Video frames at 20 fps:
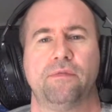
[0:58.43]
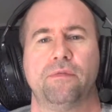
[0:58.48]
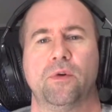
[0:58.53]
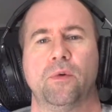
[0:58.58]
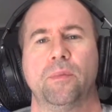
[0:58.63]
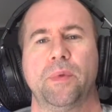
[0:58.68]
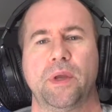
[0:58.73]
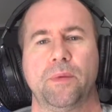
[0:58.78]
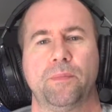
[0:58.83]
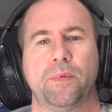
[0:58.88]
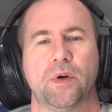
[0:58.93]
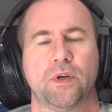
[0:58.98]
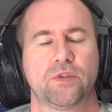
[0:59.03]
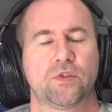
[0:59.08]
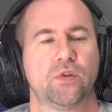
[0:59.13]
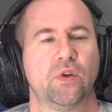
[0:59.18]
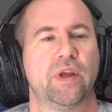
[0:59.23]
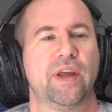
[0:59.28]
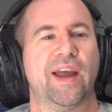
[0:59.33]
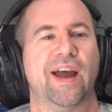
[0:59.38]
for me
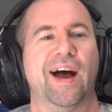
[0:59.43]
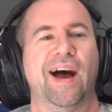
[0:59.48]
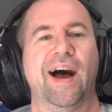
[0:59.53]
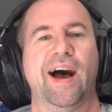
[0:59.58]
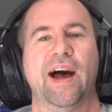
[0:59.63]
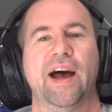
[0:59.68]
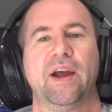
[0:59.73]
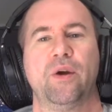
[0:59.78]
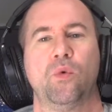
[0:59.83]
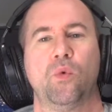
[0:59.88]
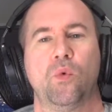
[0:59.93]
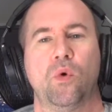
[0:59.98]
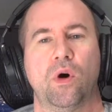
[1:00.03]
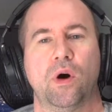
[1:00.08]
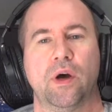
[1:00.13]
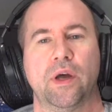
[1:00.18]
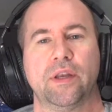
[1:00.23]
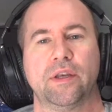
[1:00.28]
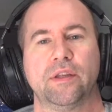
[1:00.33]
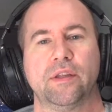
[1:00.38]
personally, I
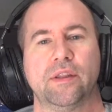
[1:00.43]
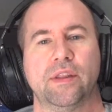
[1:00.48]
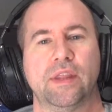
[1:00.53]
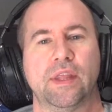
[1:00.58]
want